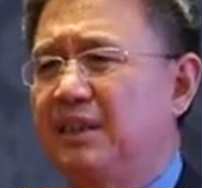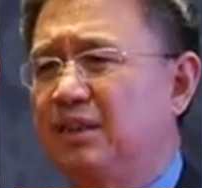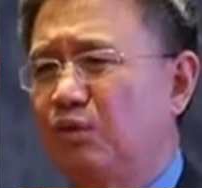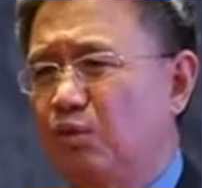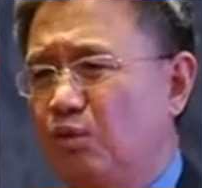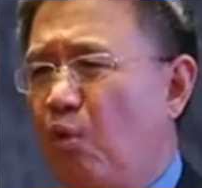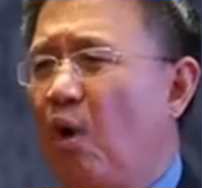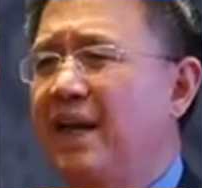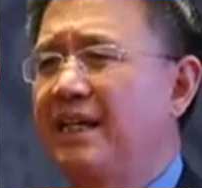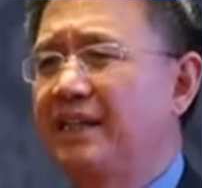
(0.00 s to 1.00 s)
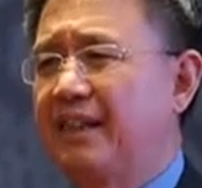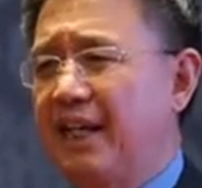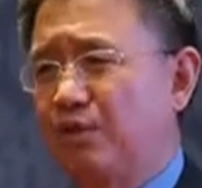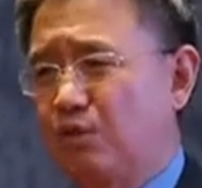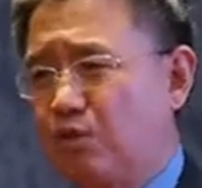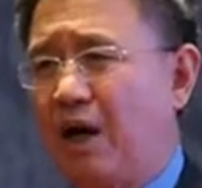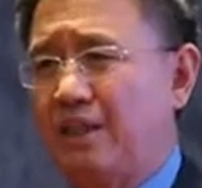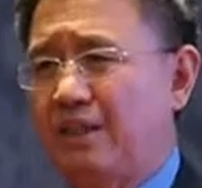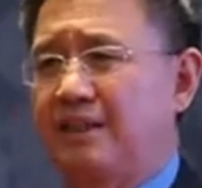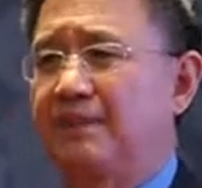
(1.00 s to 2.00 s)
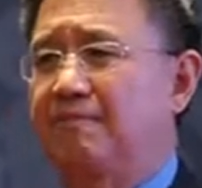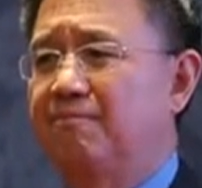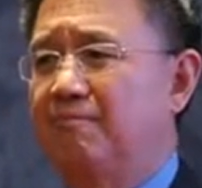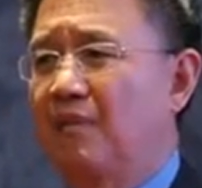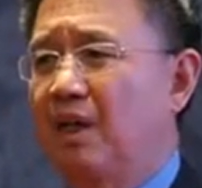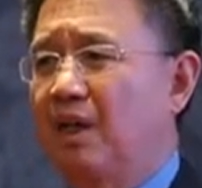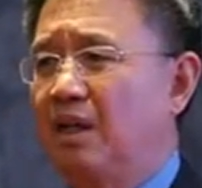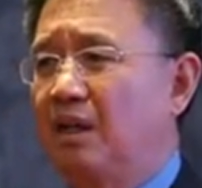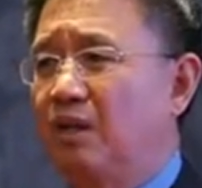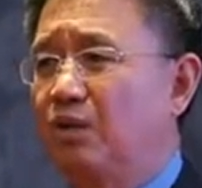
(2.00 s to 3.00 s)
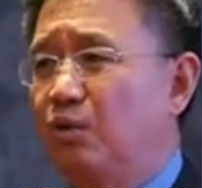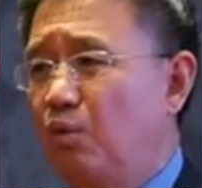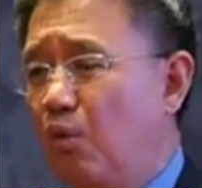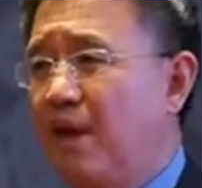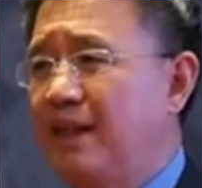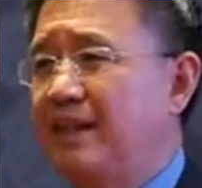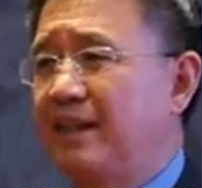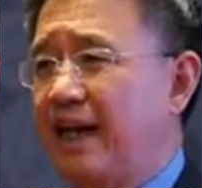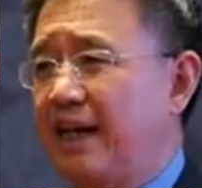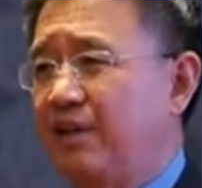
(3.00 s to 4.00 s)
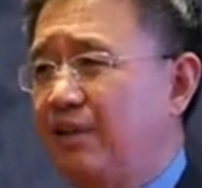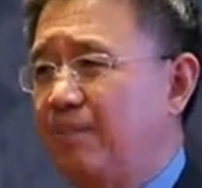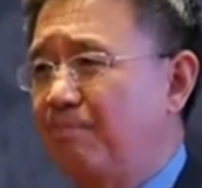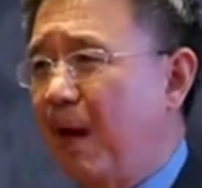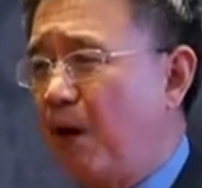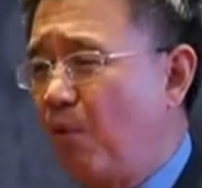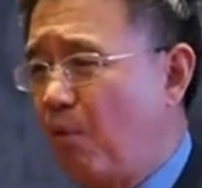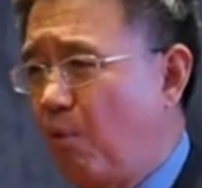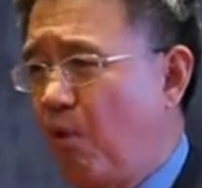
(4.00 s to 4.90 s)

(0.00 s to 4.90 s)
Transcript: what do they expect from foreign funded enterprises? They expect some innovation.